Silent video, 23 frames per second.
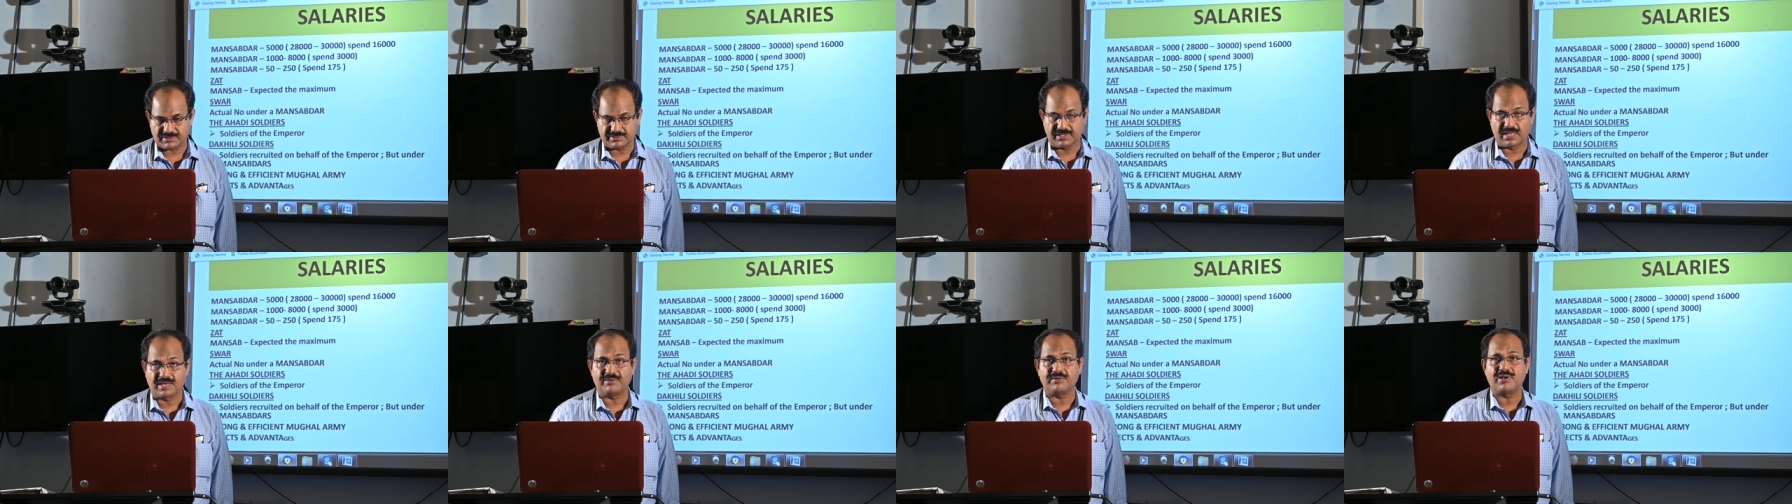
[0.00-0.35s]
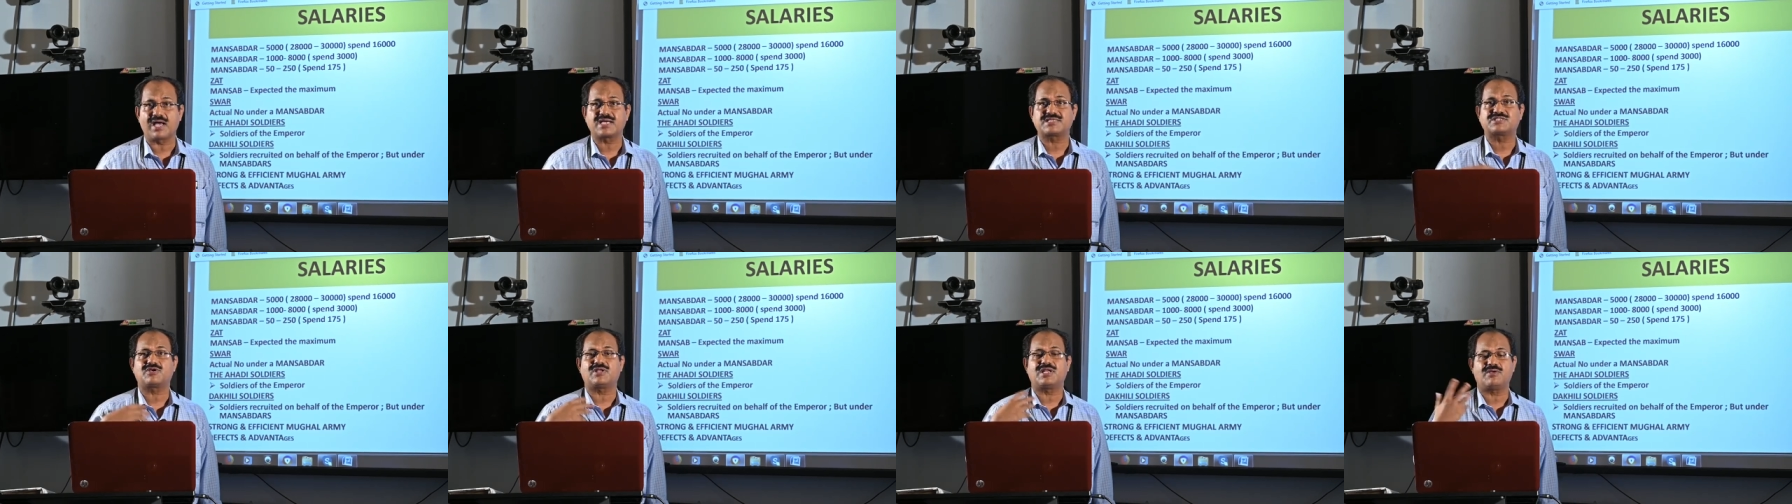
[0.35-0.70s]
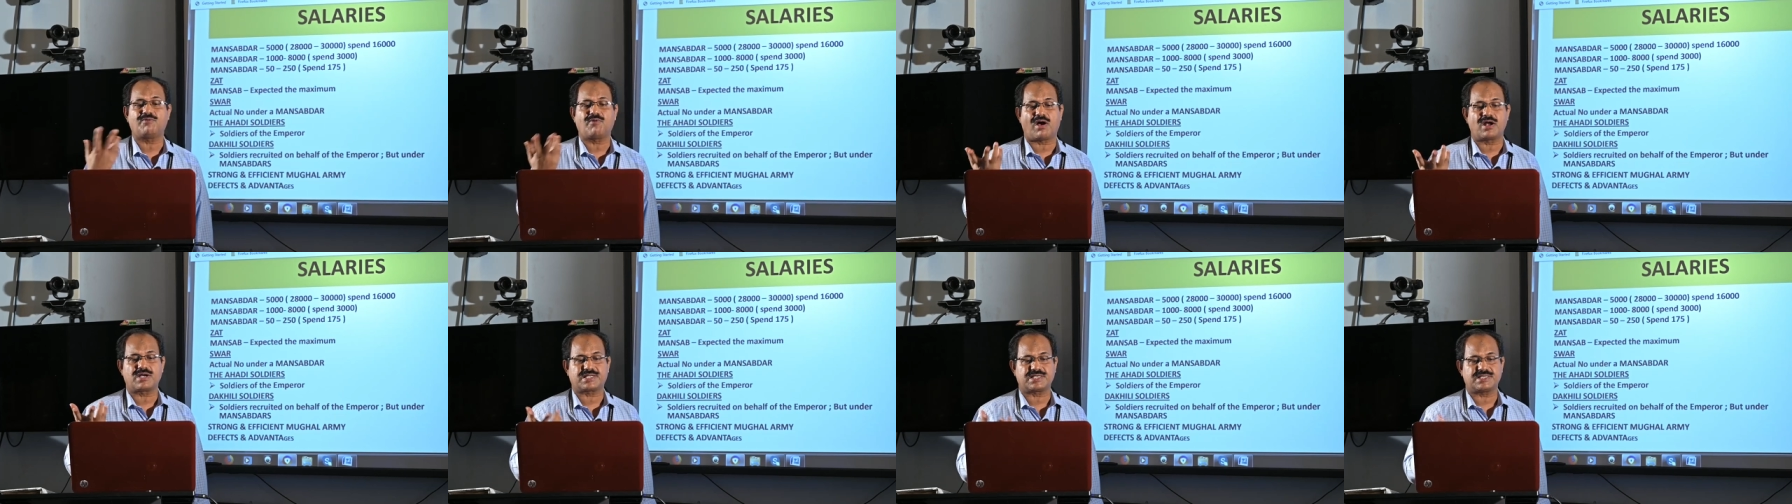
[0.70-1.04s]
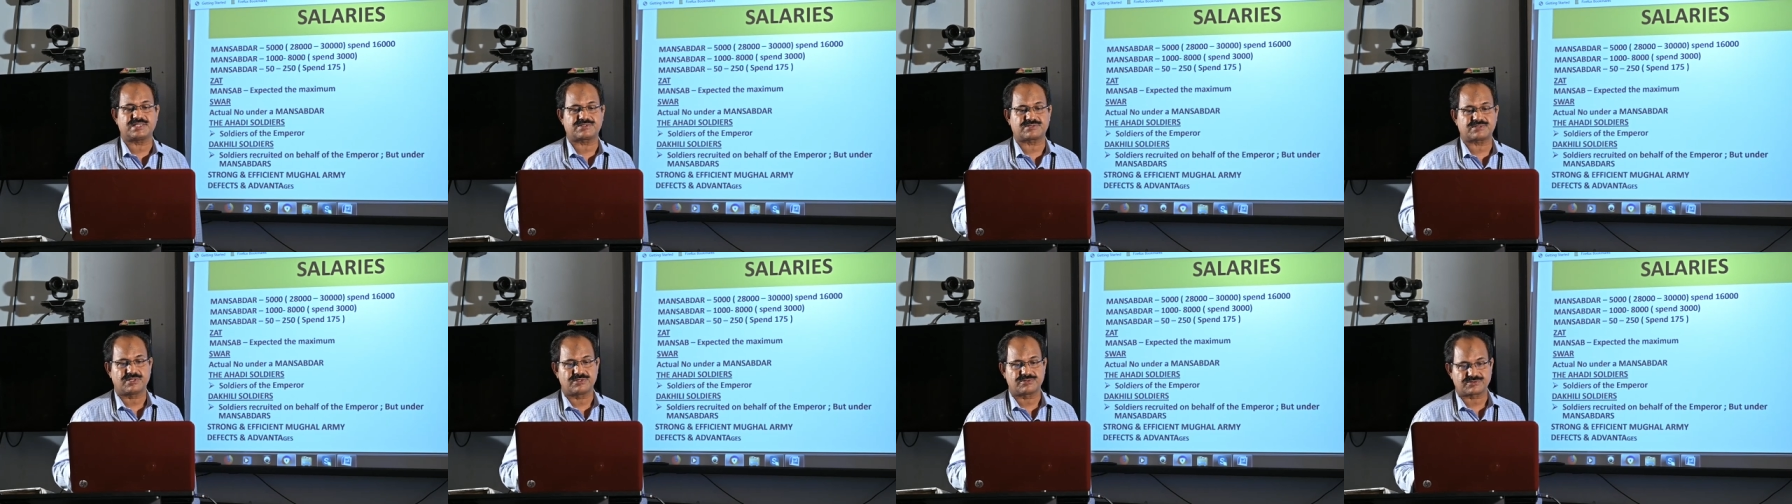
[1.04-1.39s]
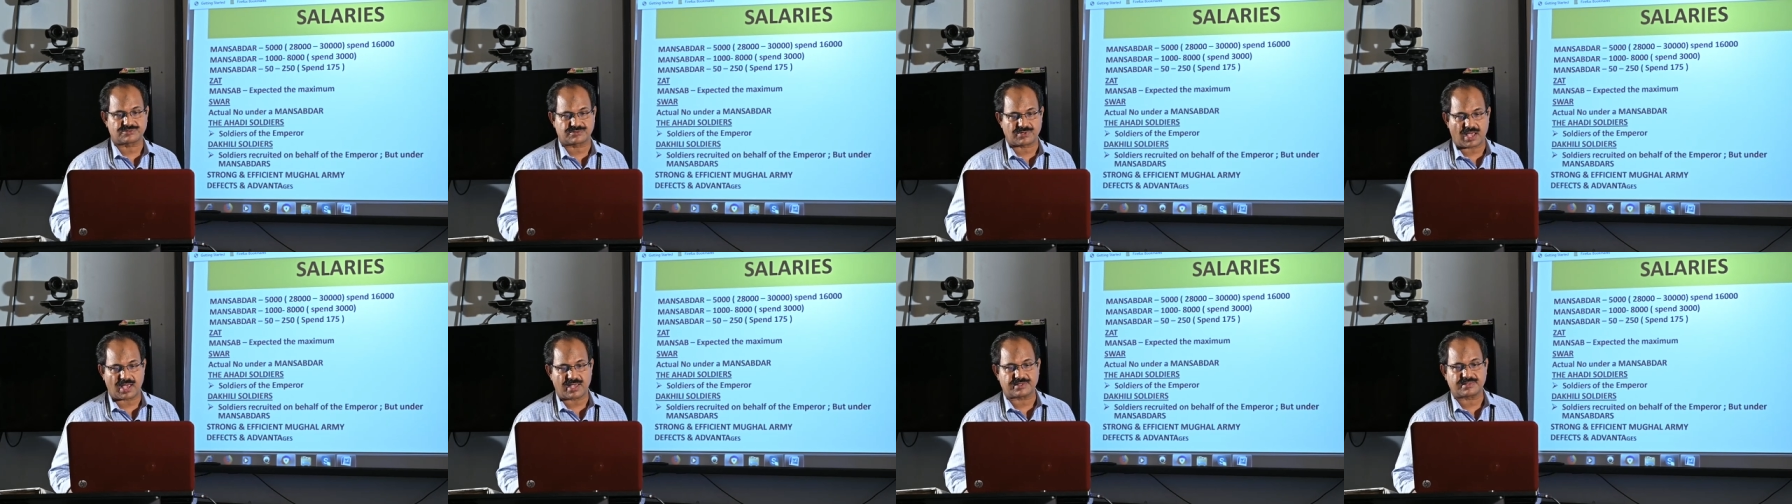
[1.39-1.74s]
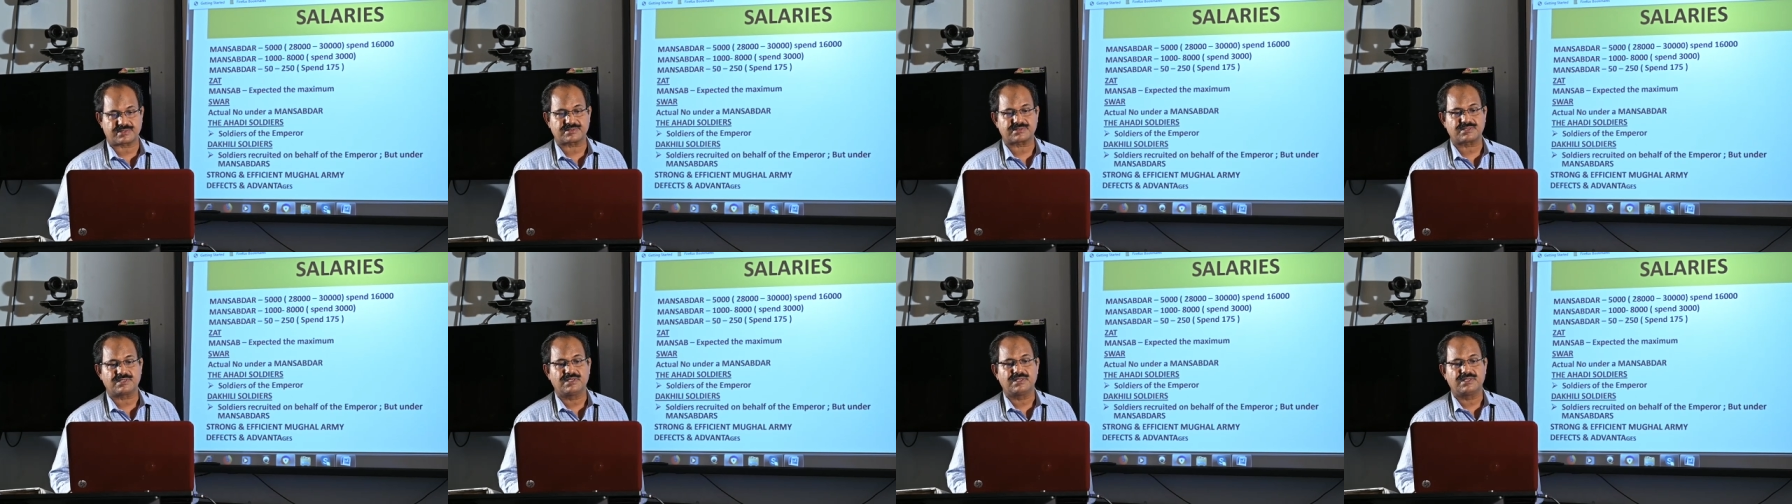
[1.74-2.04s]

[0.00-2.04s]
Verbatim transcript: And actually what is ZAT?